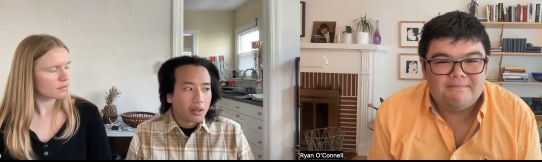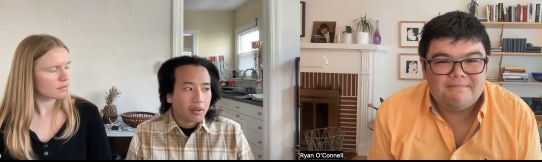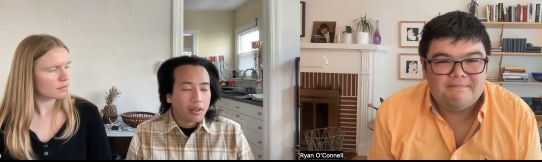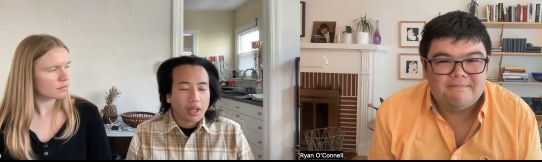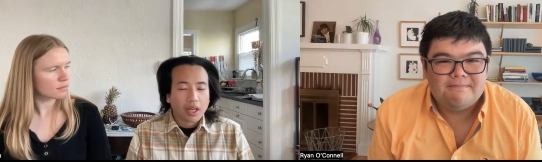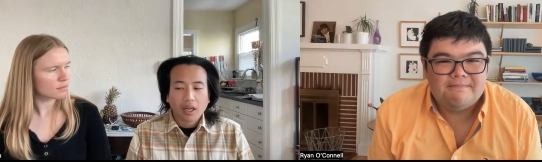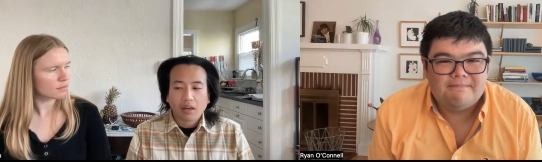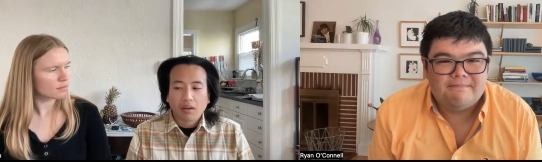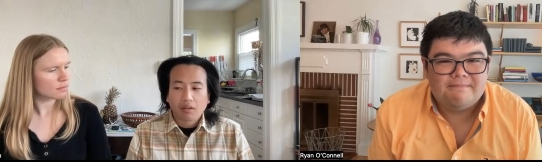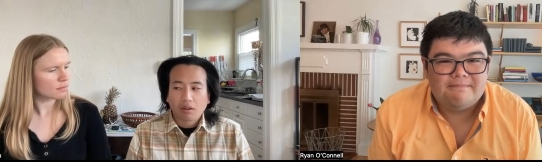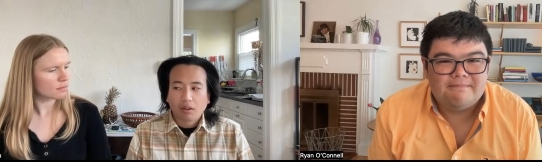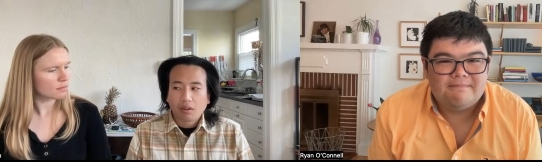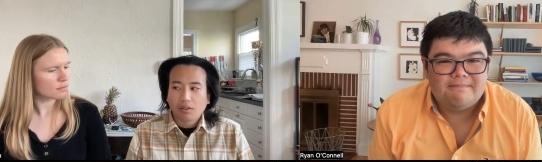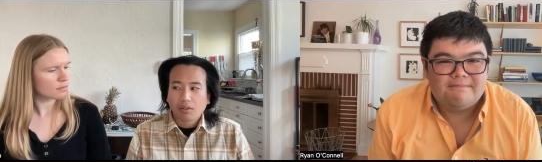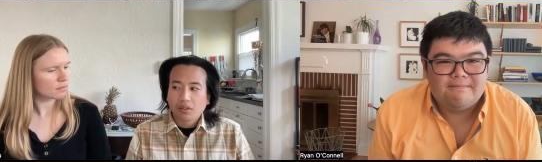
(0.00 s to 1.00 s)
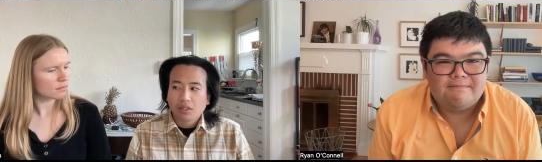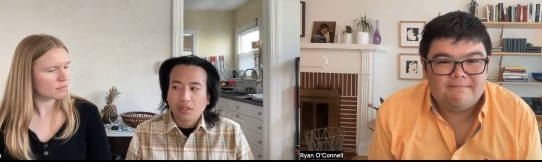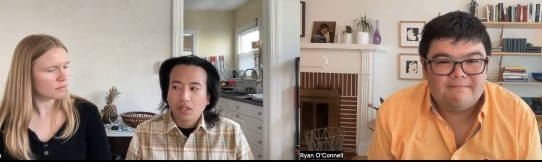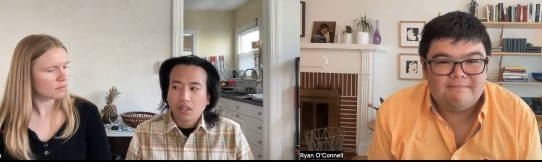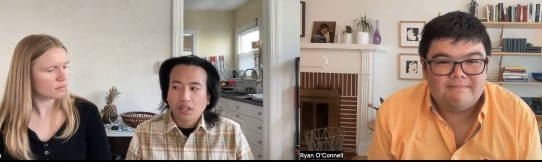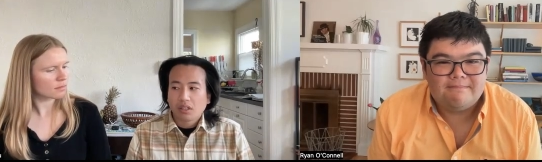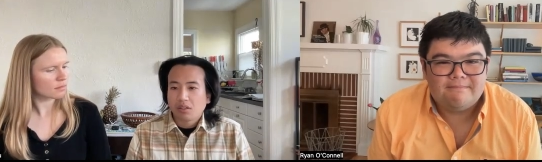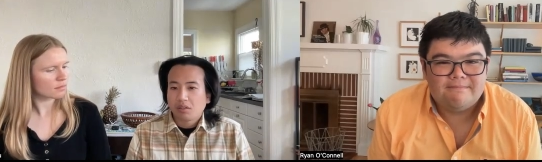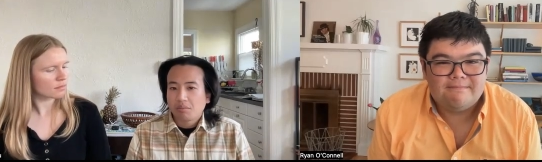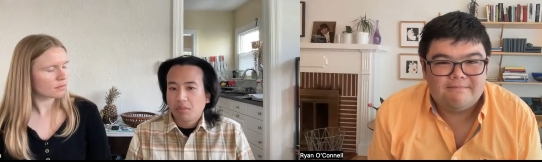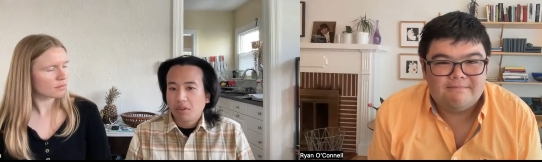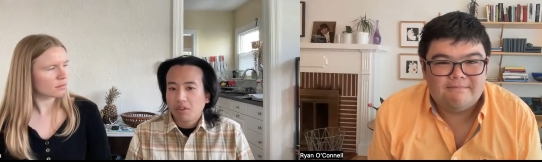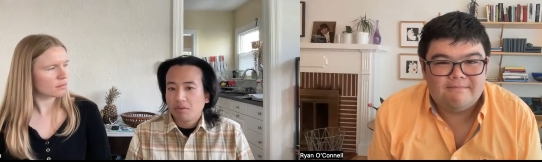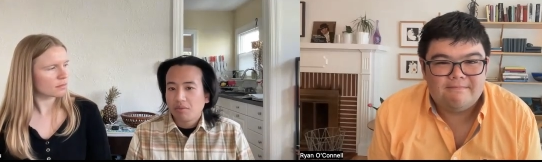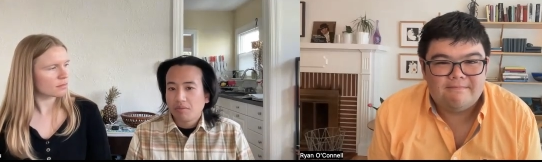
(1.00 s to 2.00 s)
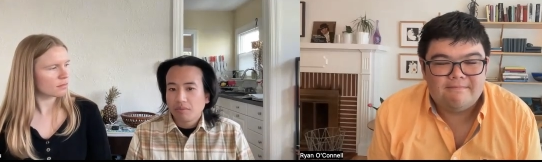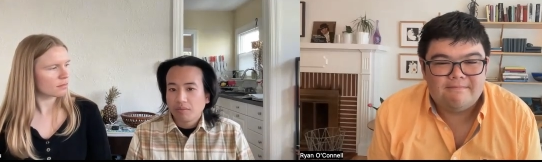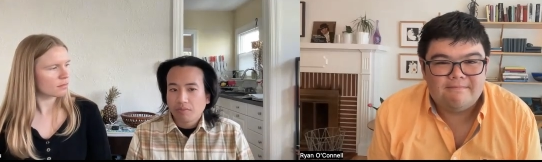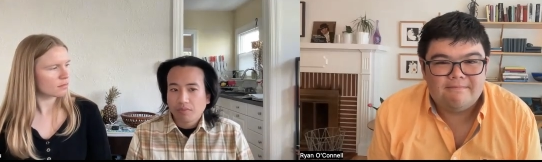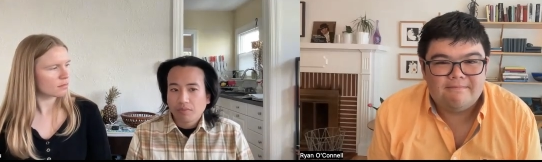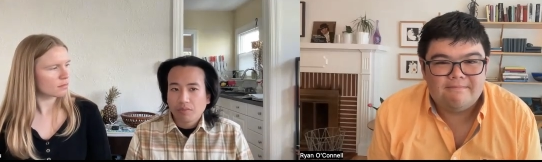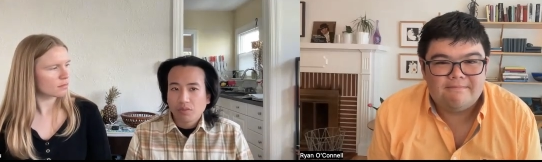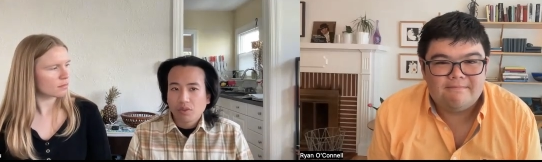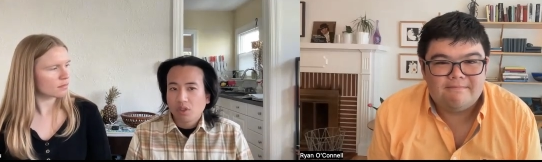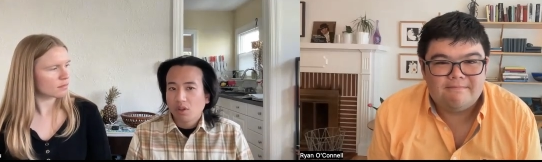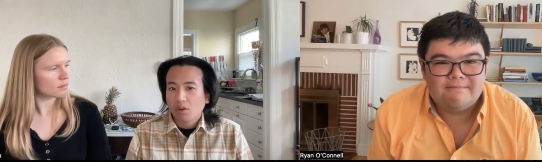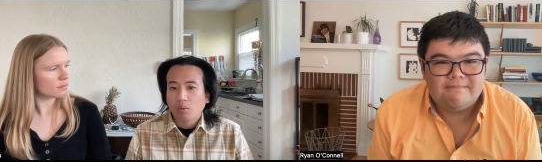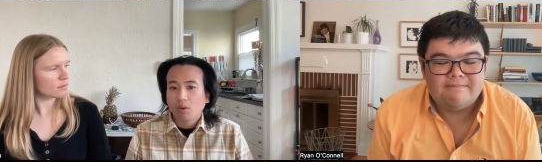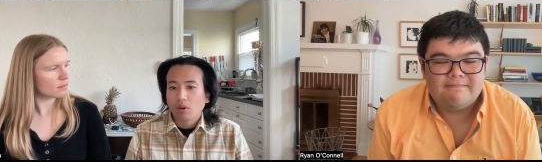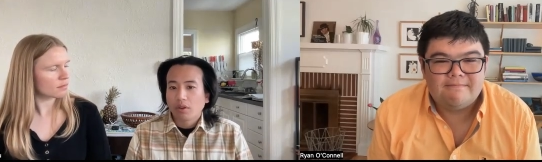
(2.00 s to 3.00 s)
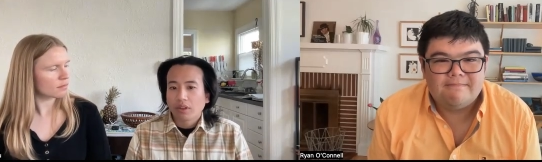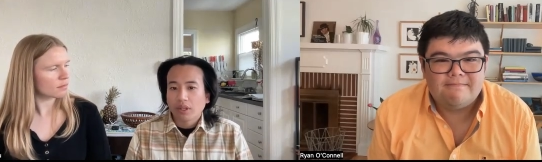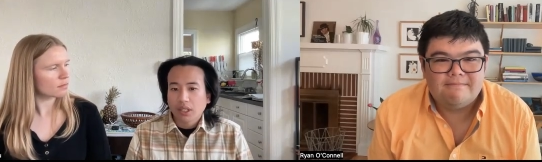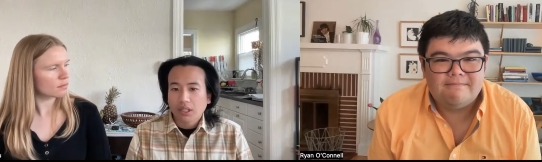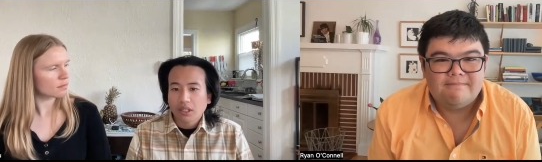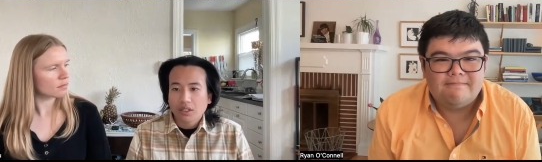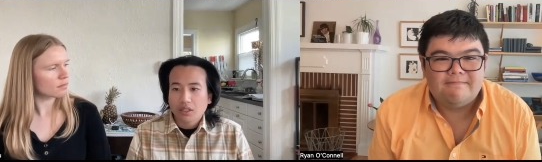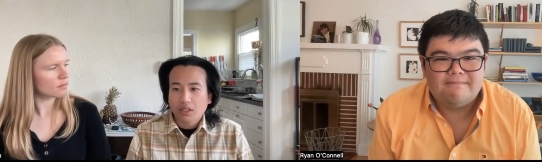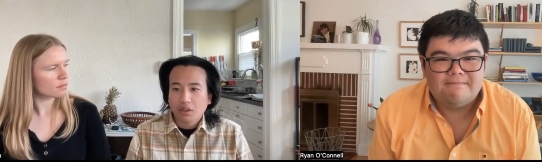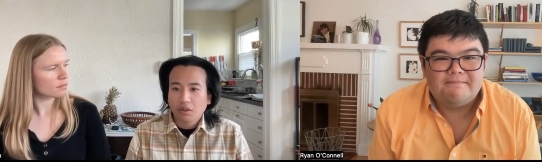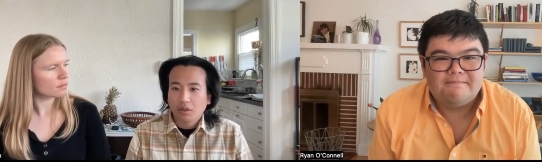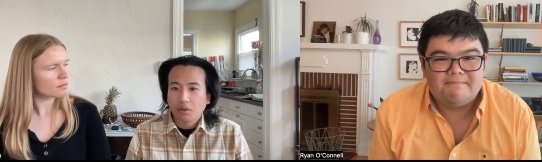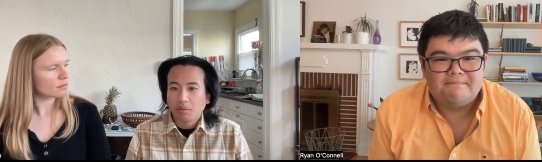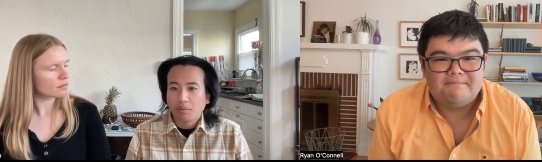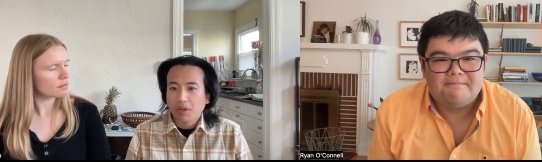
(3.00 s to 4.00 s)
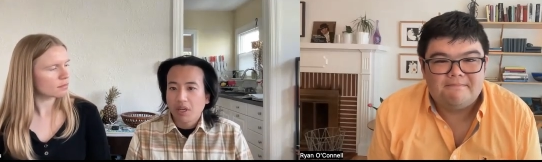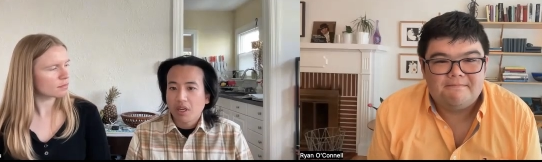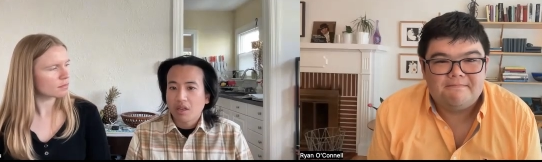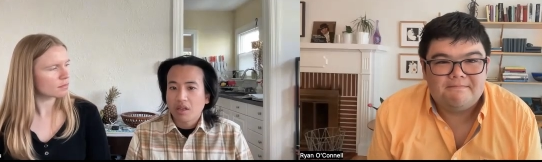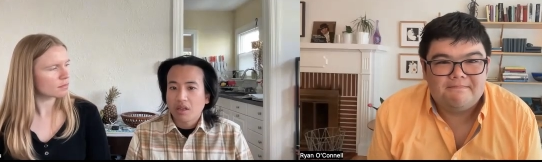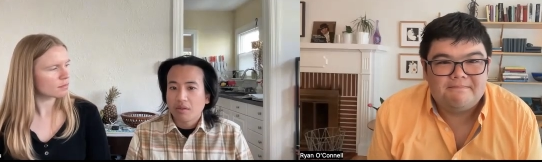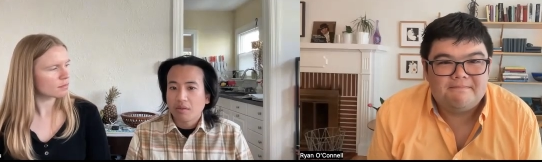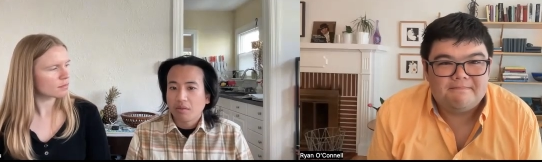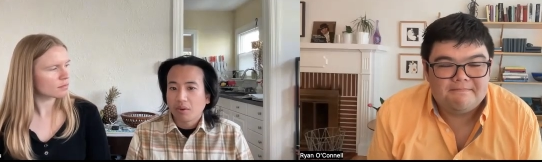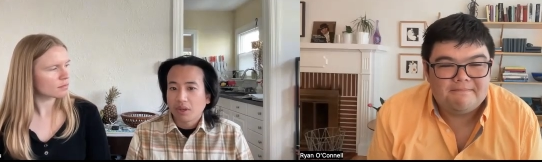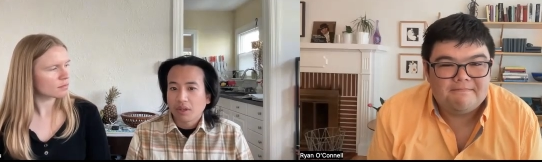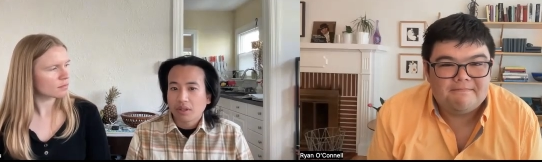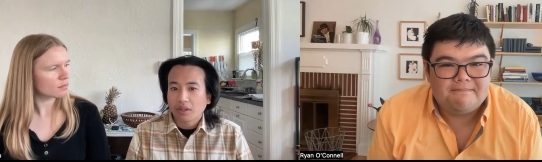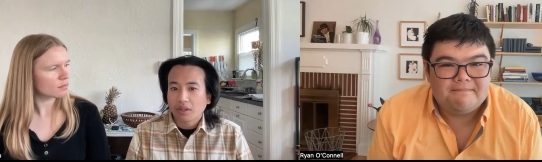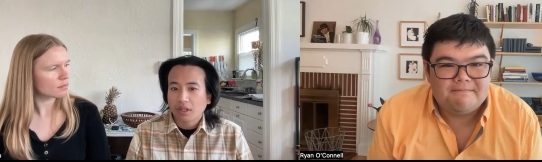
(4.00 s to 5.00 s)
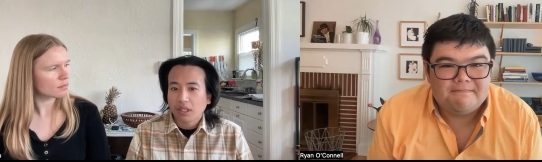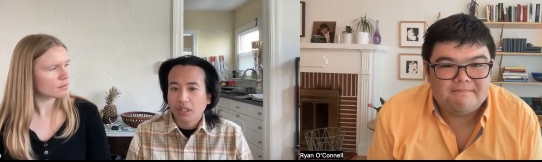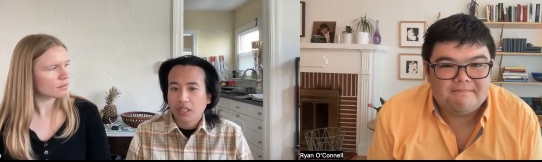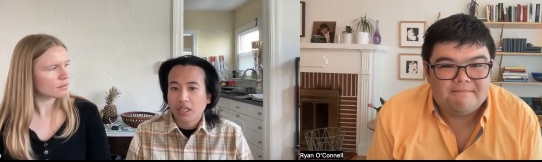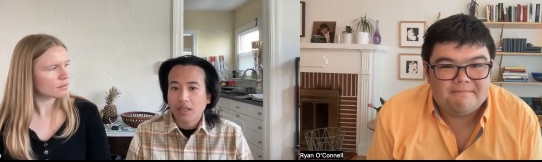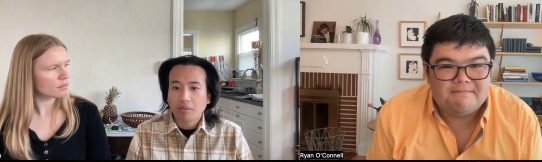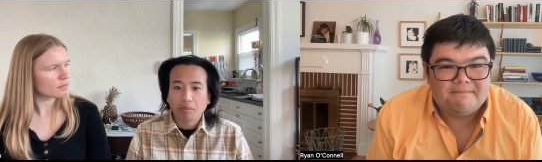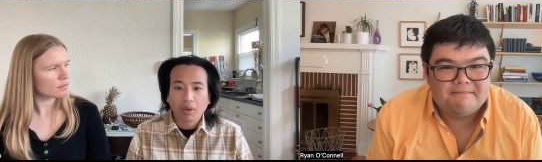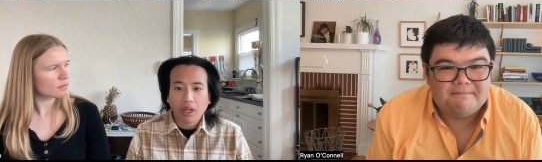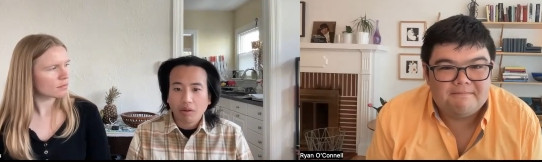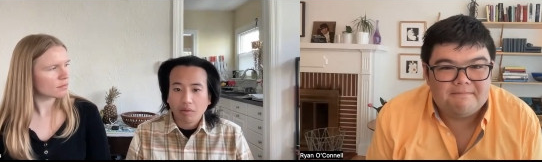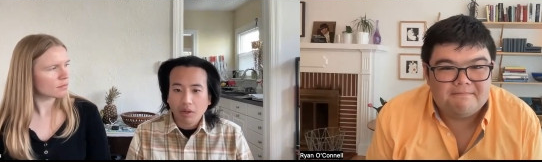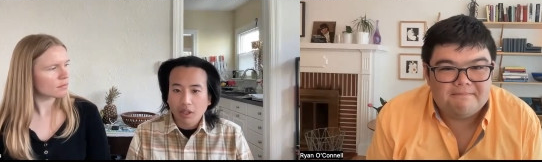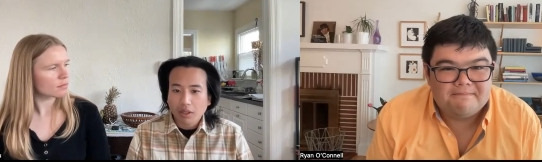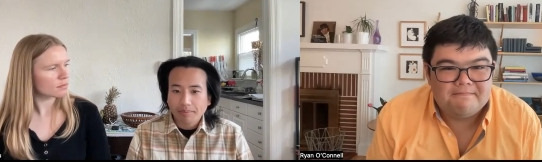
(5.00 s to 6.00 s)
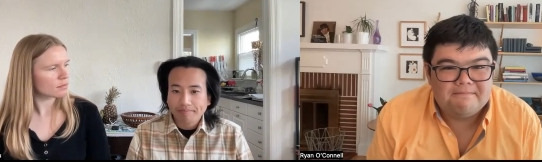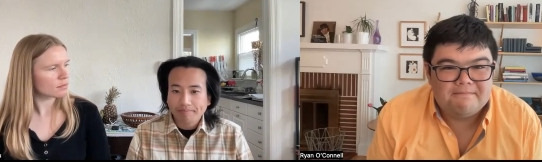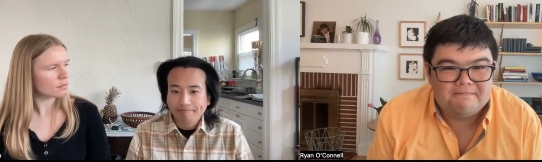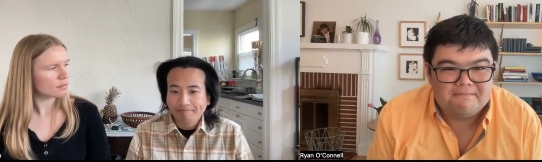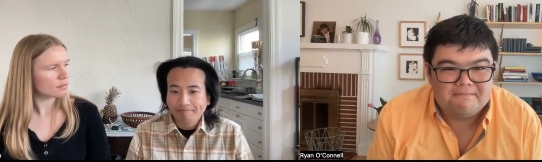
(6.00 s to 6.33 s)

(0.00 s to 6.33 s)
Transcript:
Speaker 1: that, all of those things, it's been so worth it to be with a team like Realm.